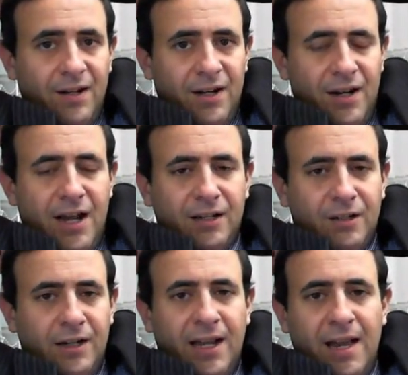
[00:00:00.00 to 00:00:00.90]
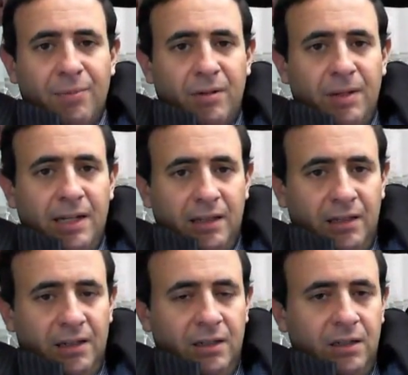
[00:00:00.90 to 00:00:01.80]
not going to happen
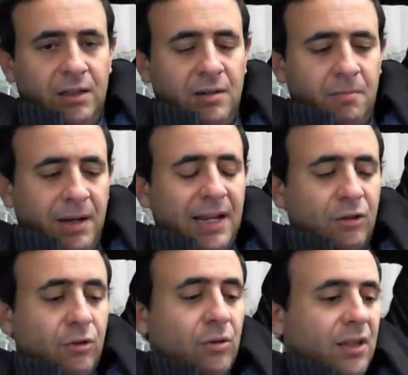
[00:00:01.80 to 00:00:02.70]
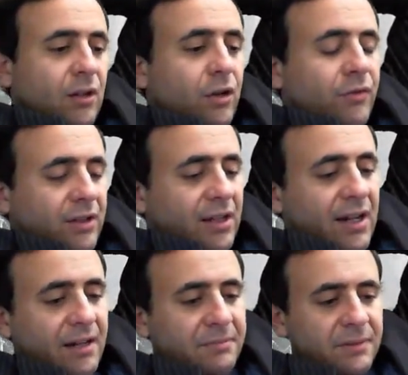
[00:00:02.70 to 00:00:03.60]
immediately. But I do think over
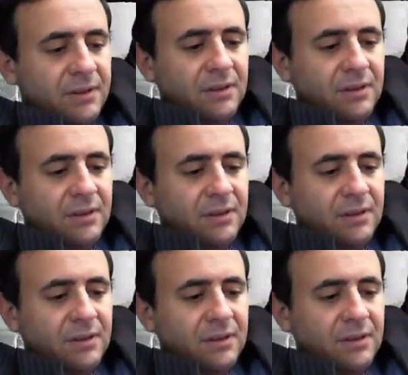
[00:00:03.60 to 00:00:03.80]
time,